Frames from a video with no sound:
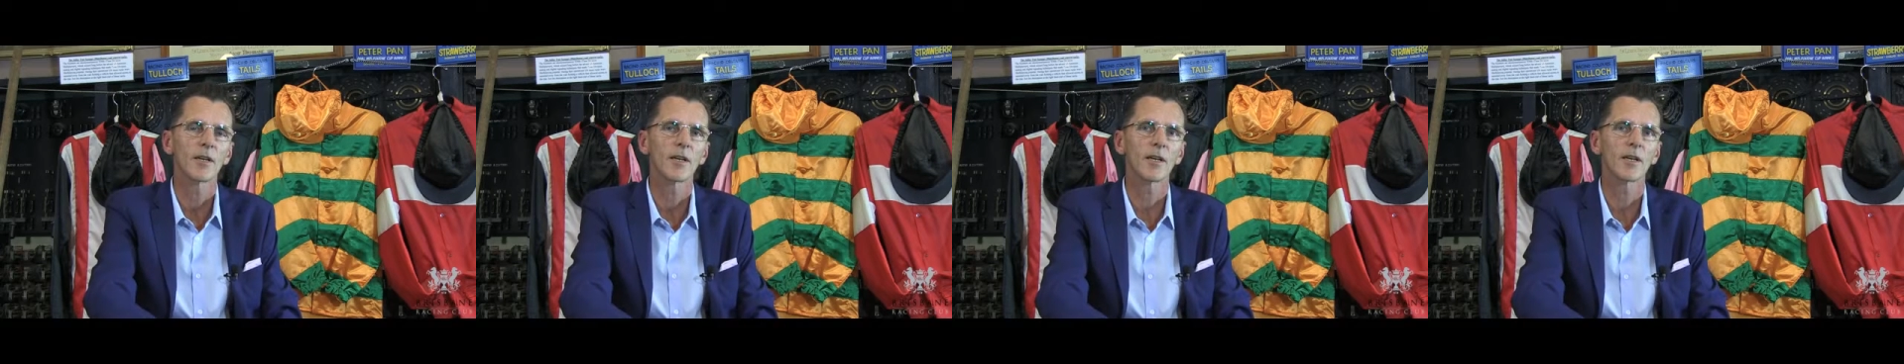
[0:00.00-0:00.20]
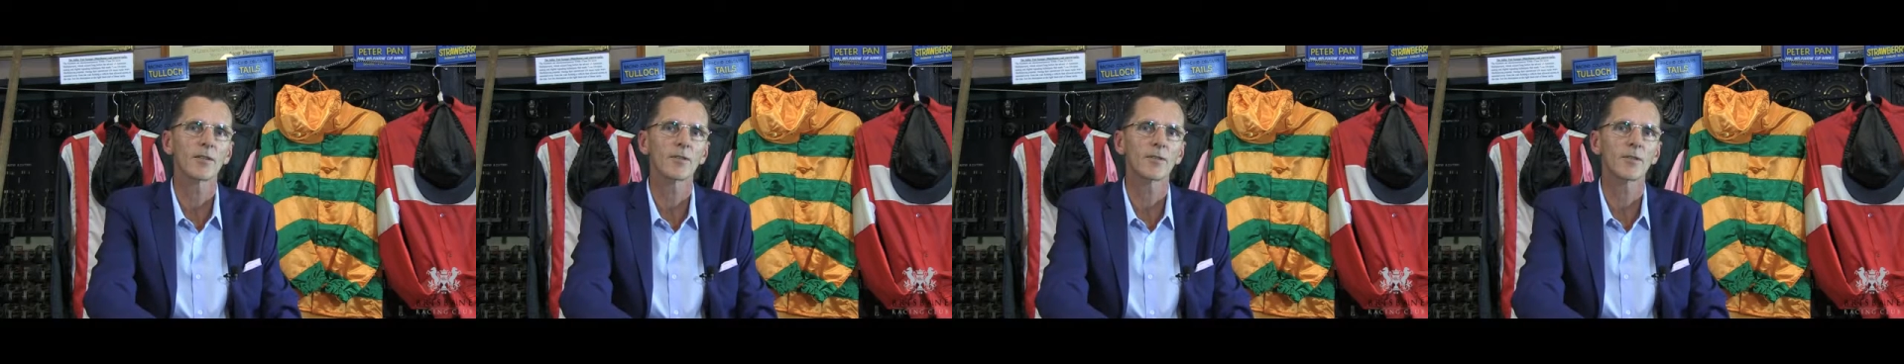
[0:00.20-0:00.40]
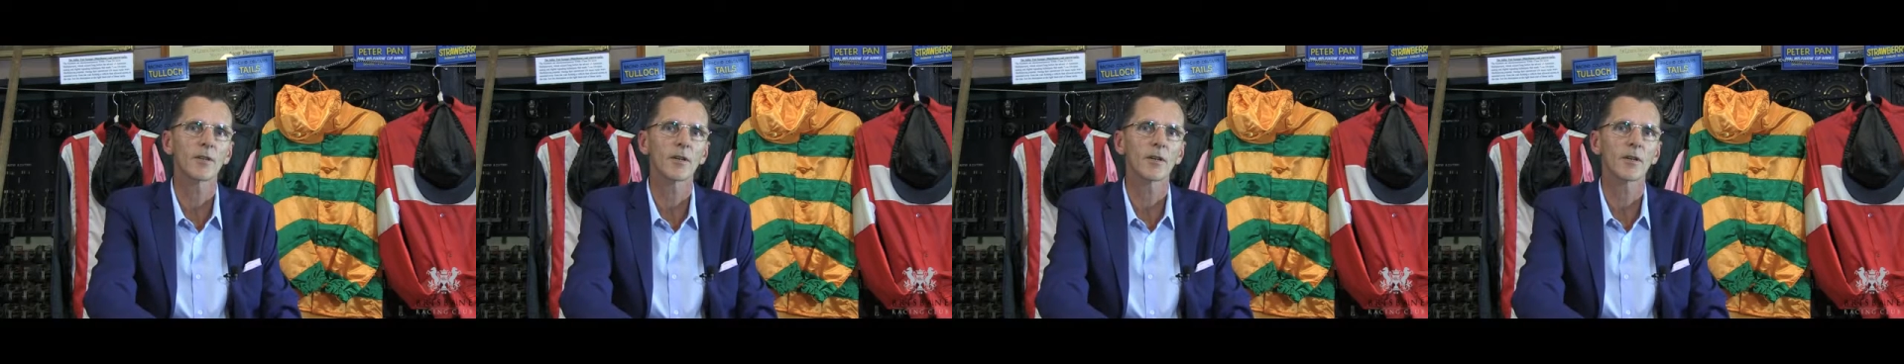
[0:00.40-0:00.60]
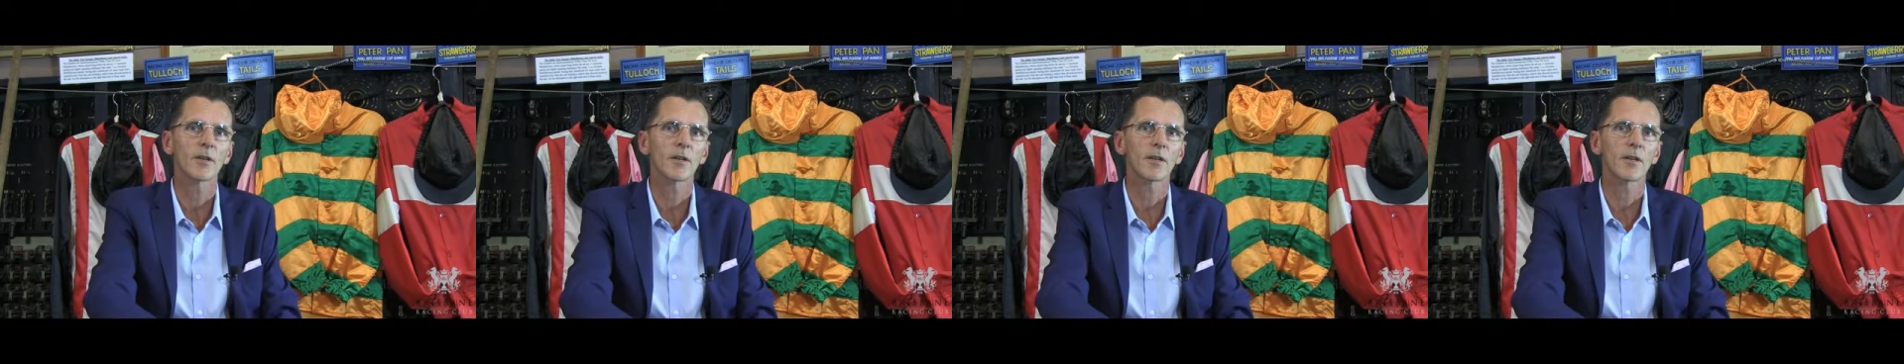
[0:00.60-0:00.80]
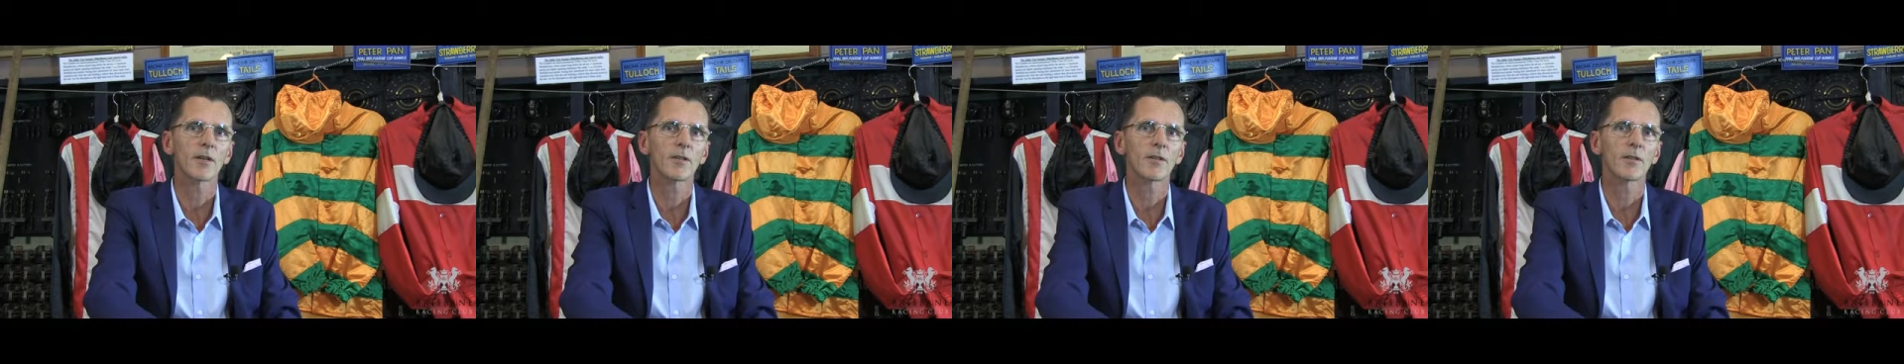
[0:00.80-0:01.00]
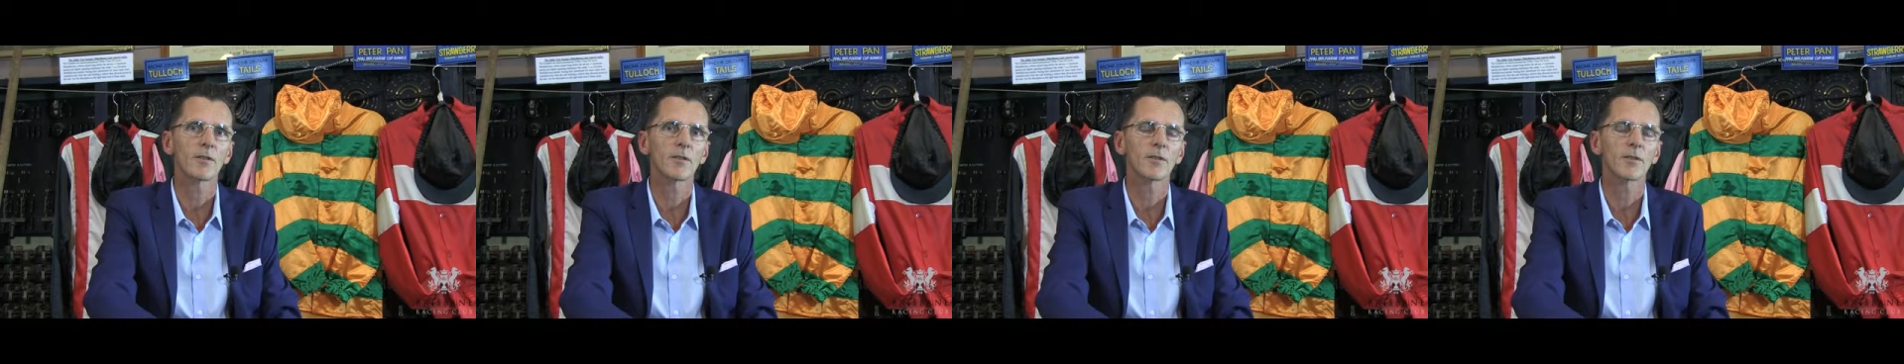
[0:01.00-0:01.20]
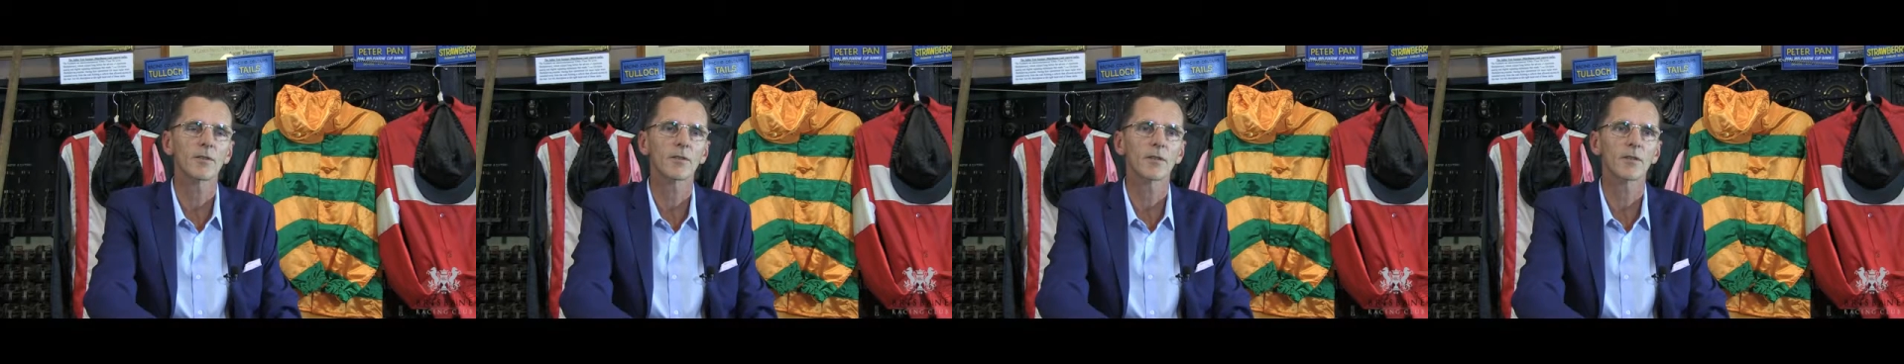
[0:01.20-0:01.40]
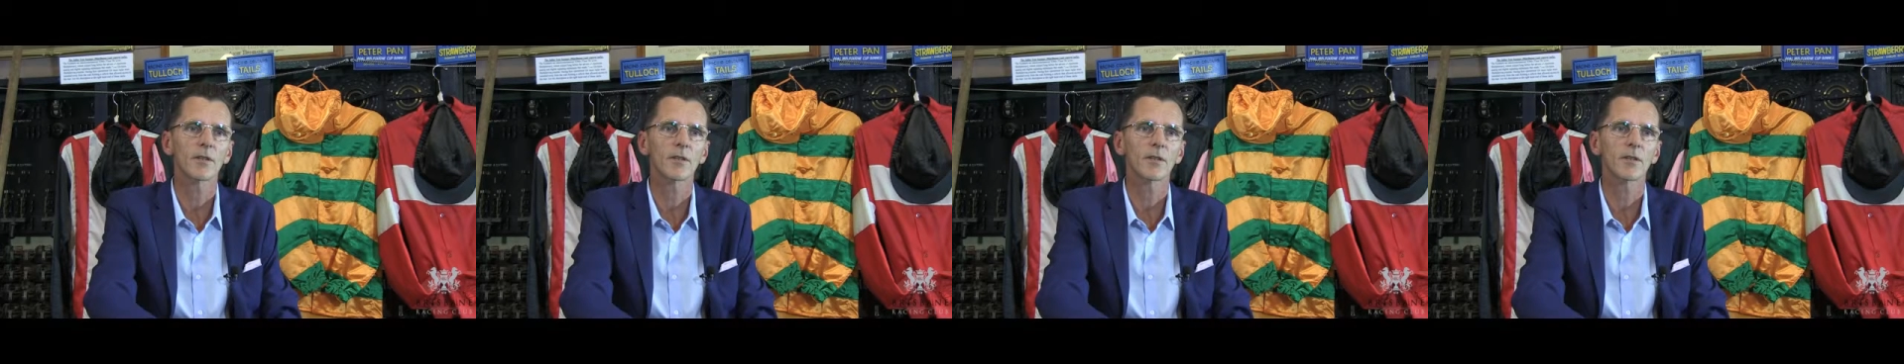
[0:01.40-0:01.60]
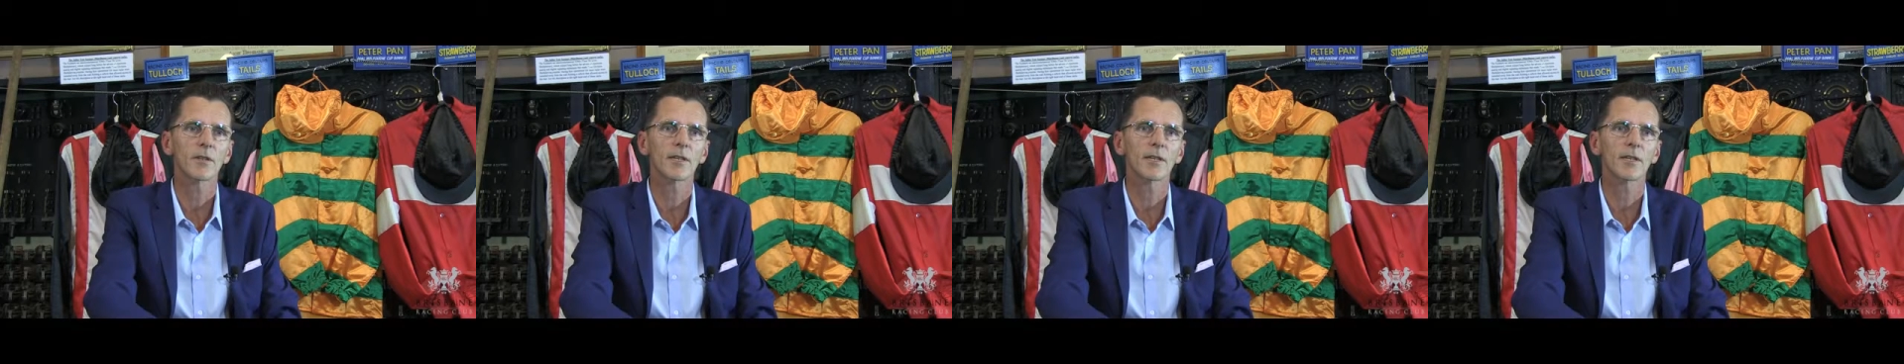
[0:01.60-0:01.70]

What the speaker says: it is